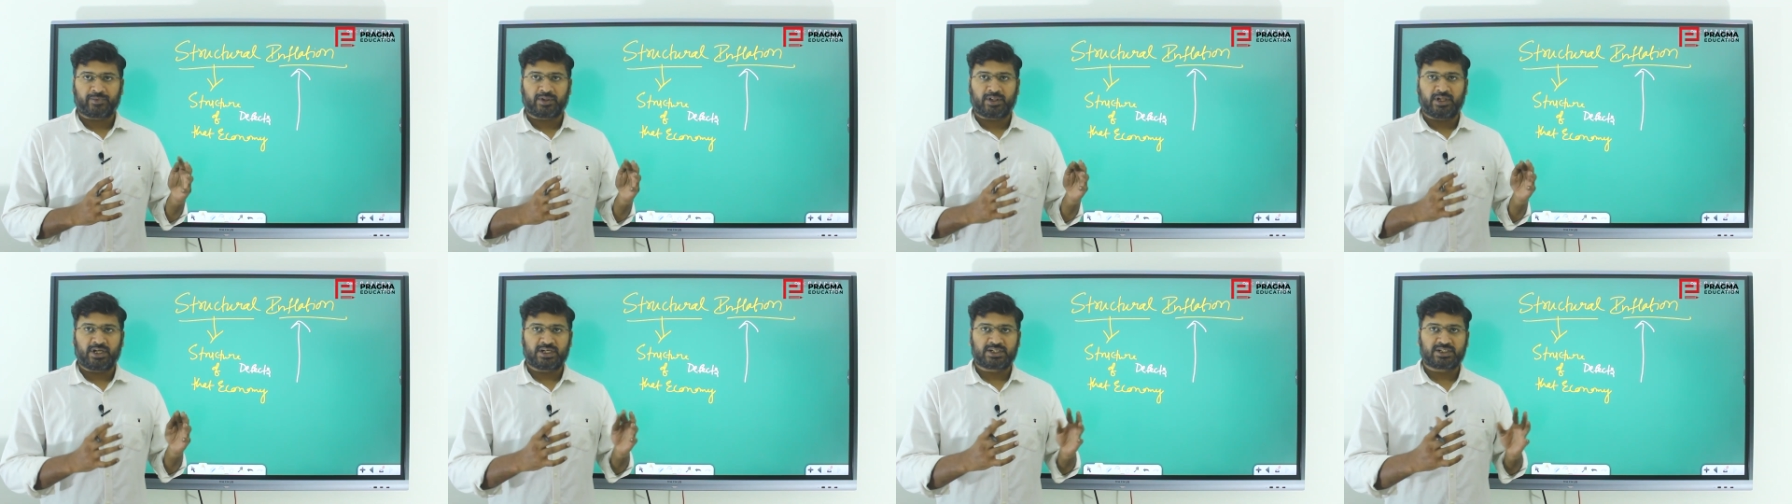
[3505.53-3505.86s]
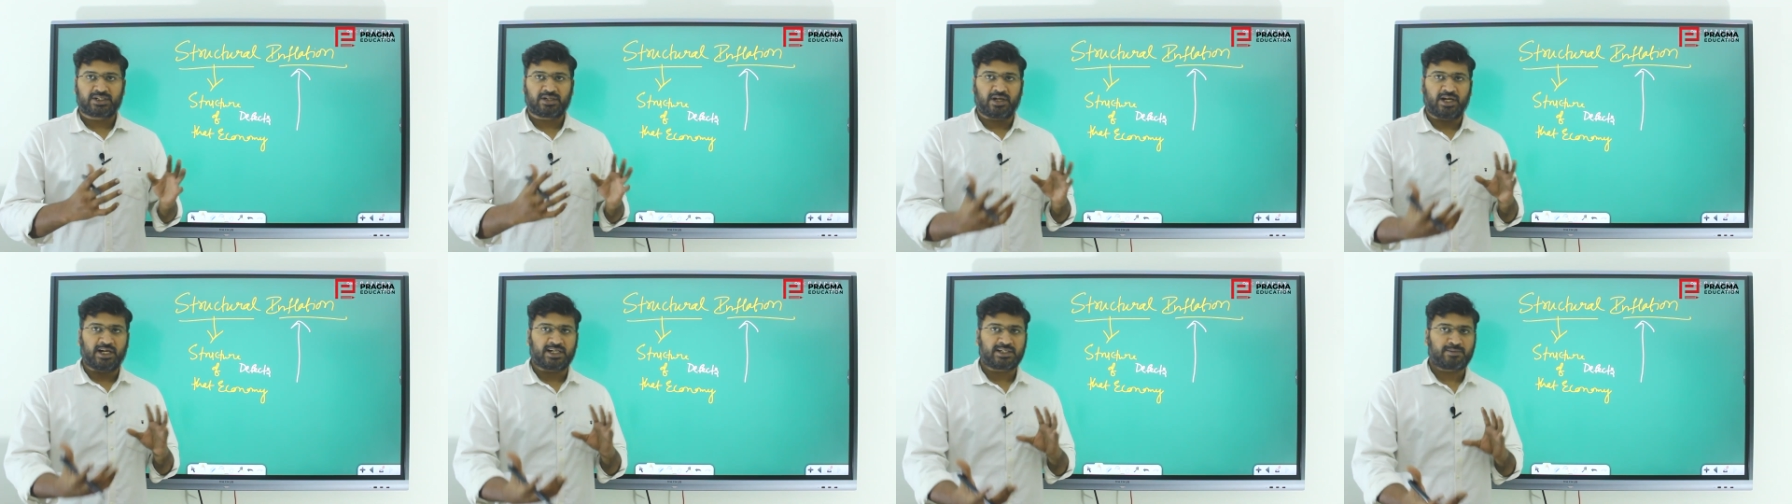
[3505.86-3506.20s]

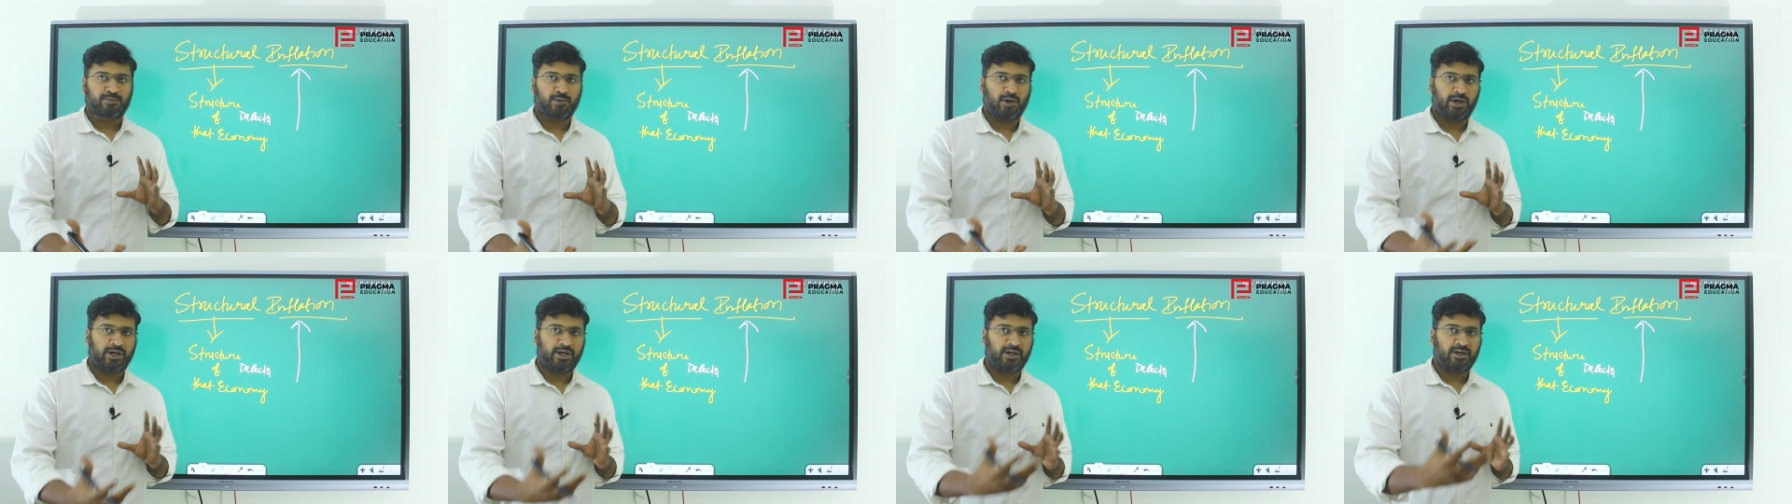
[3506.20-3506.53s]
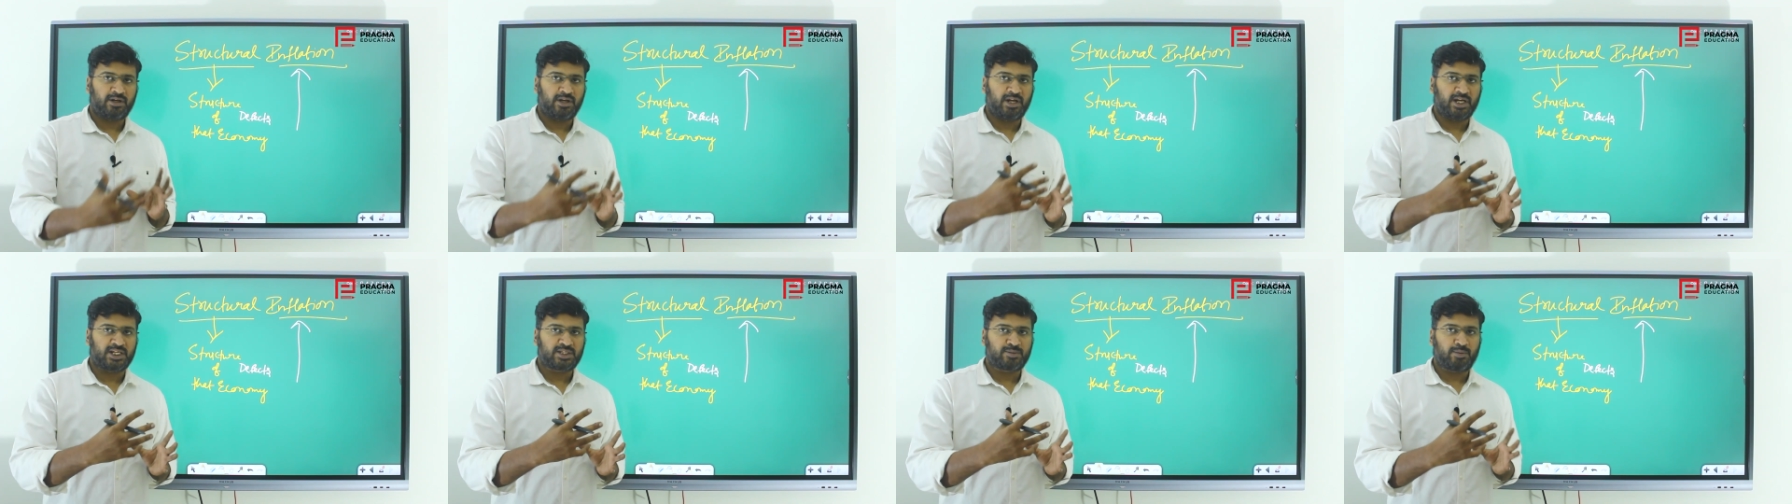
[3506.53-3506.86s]
Next,
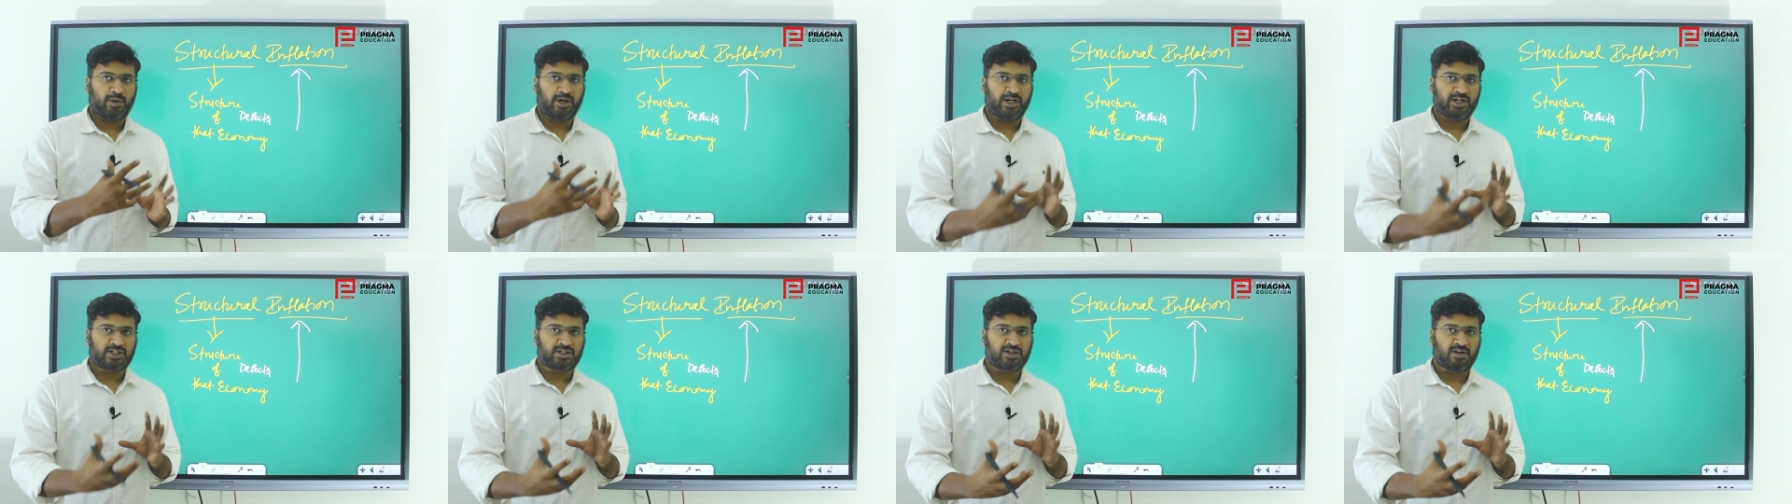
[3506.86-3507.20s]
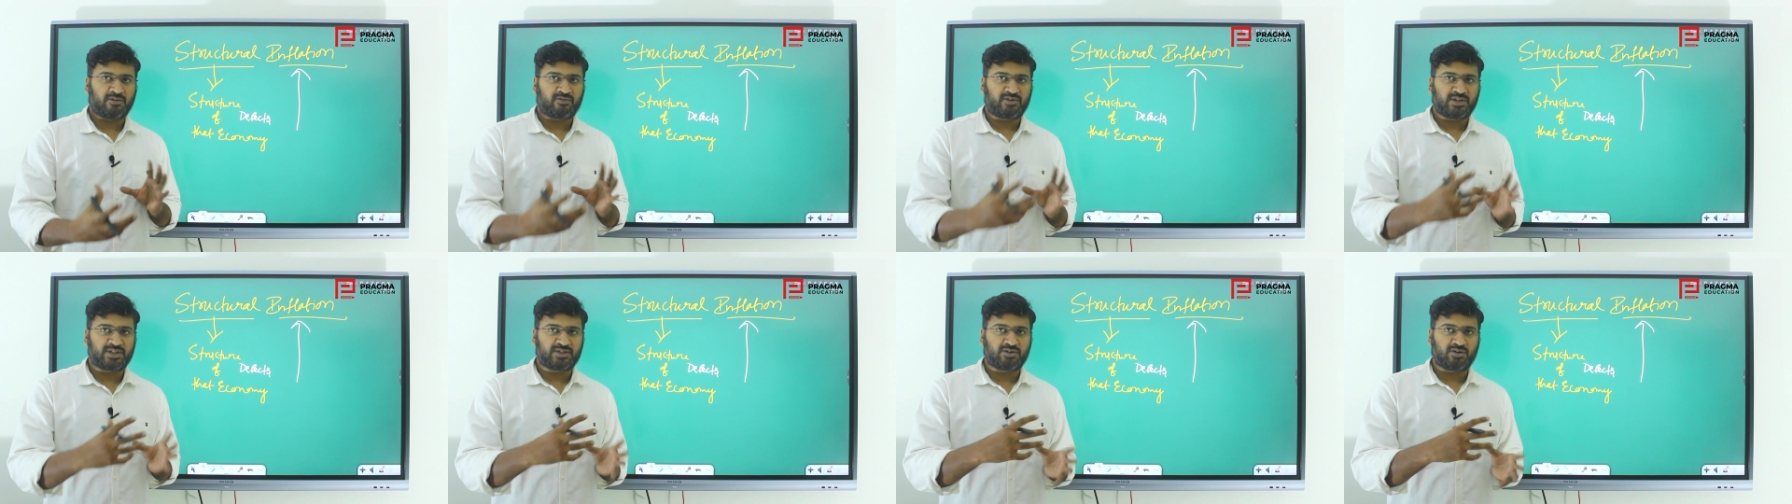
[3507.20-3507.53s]
exploitation
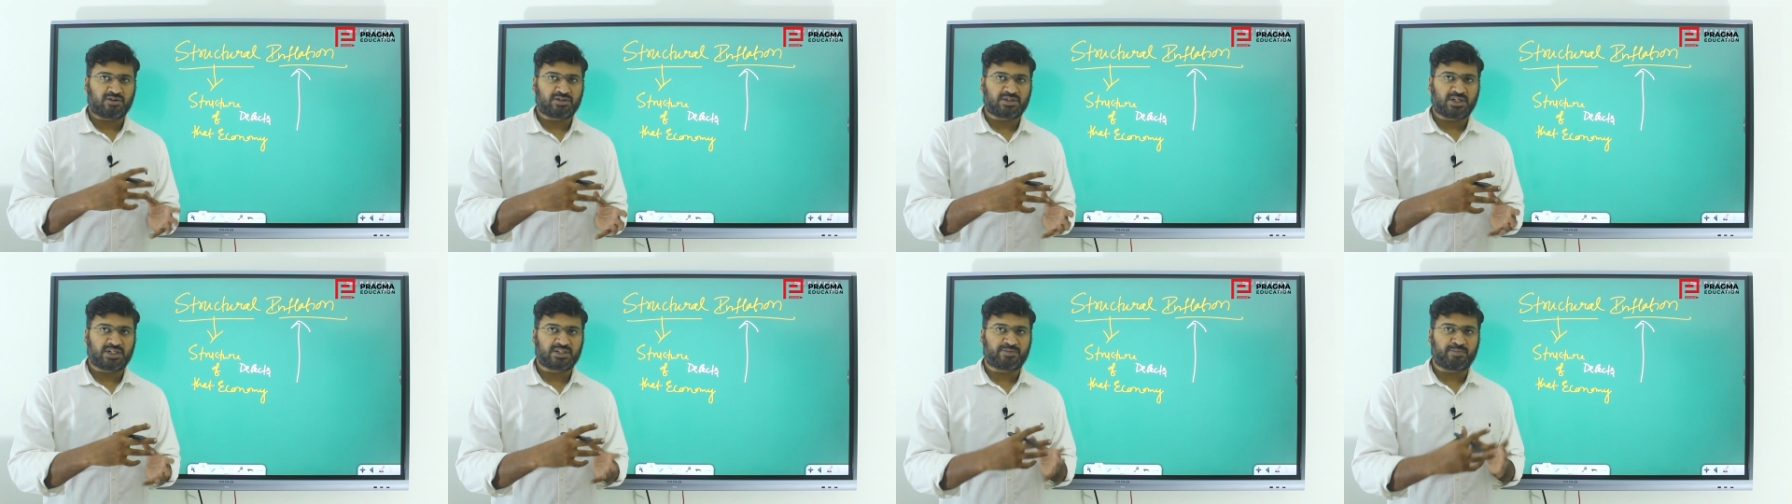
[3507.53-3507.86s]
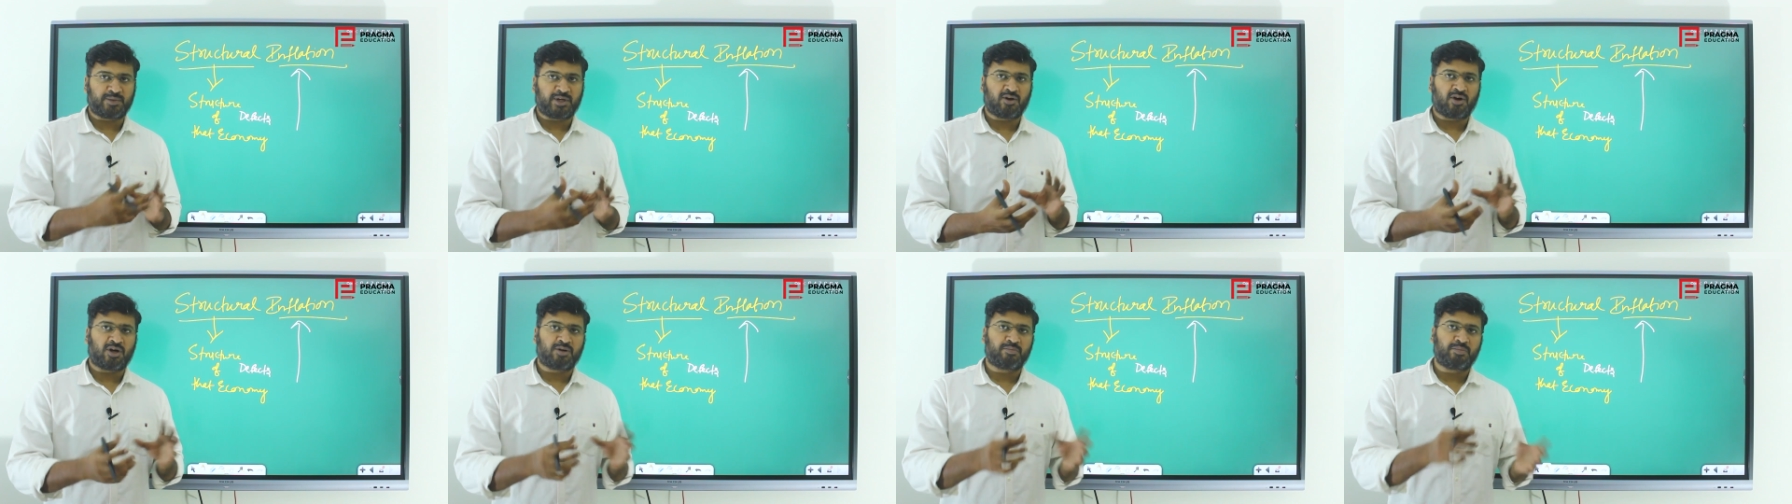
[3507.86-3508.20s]
of resources
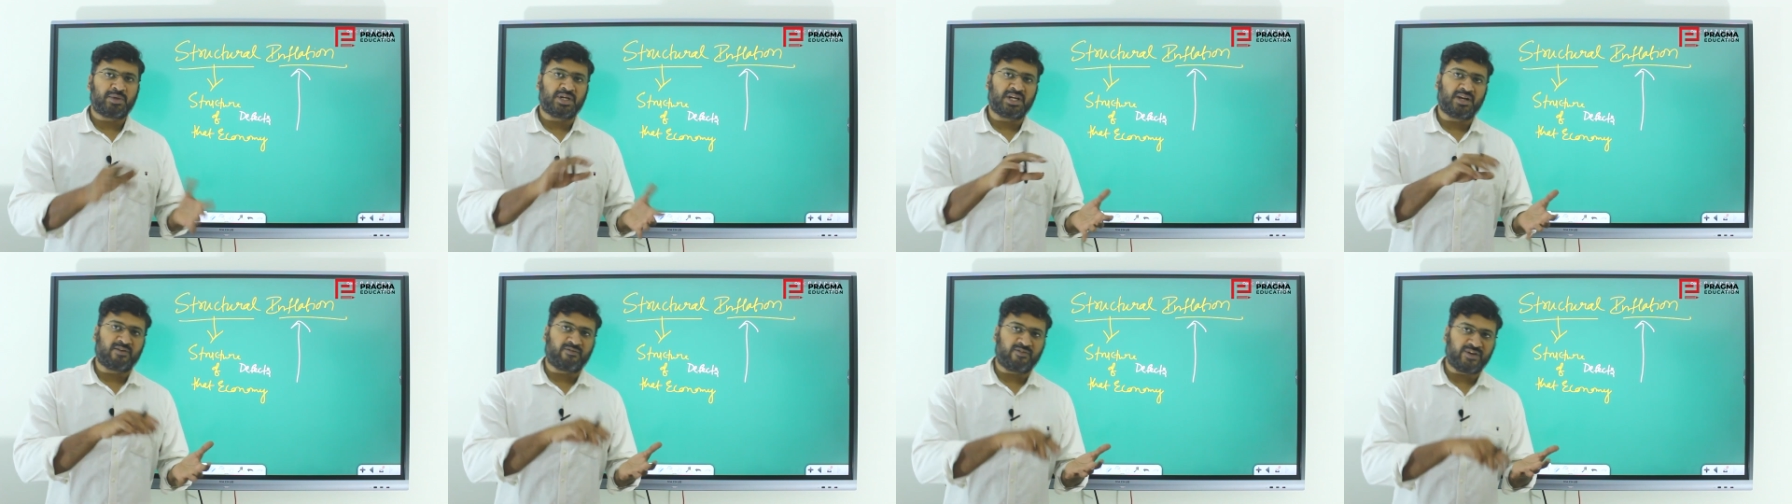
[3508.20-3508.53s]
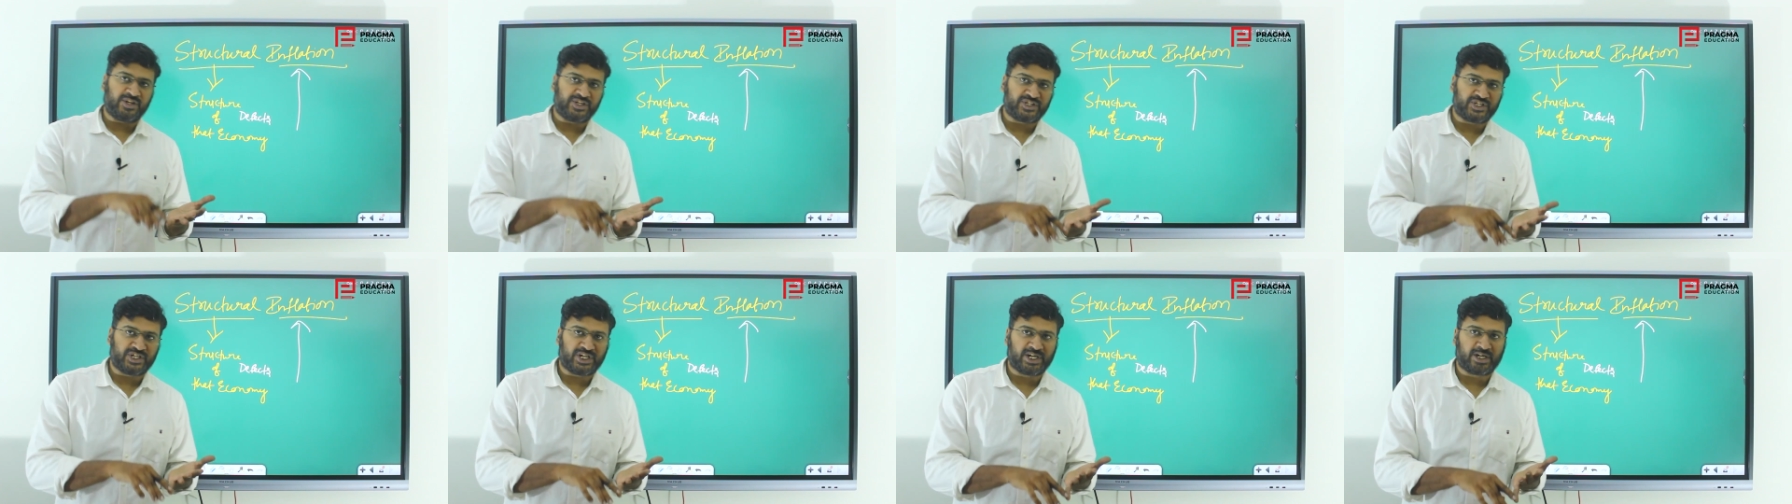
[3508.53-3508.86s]
may not be
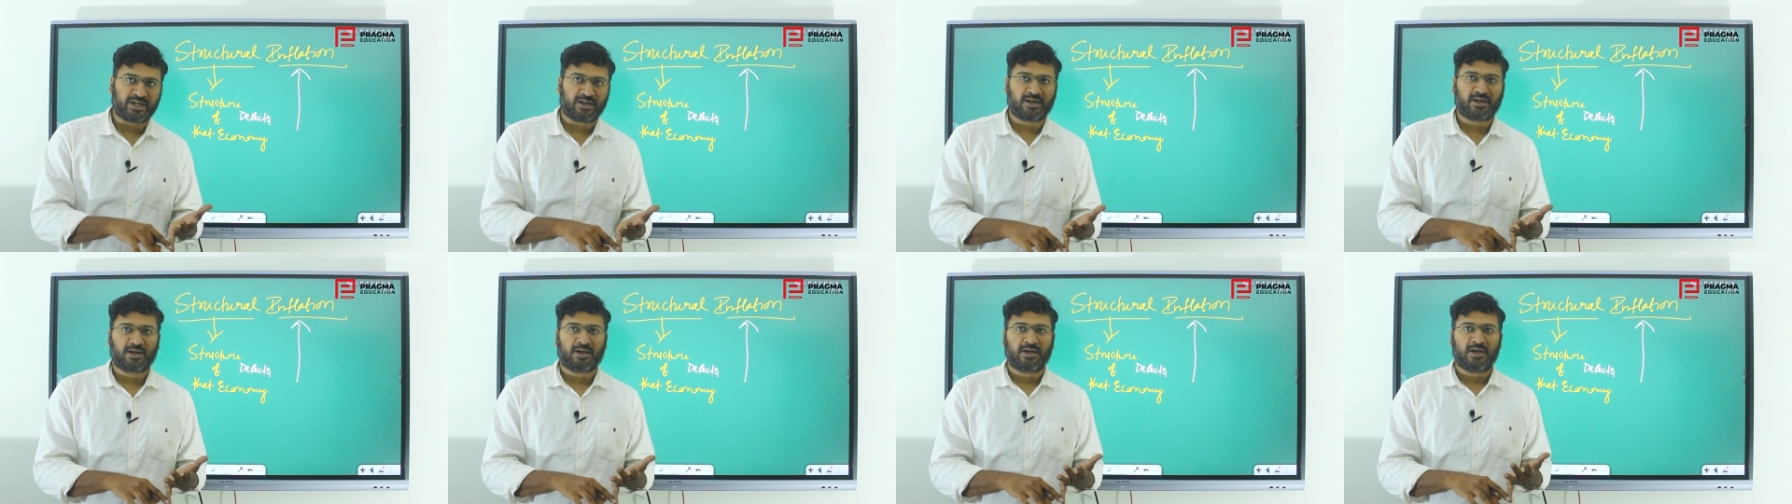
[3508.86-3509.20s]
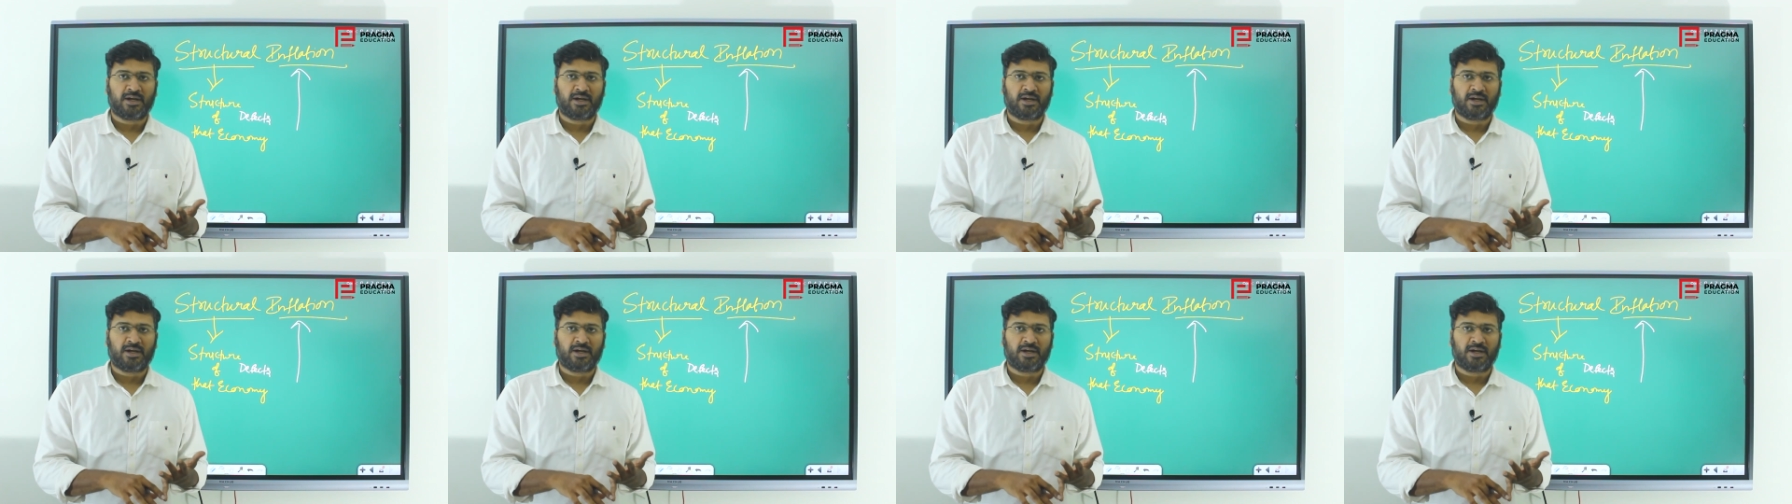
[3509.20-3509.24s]
efficient.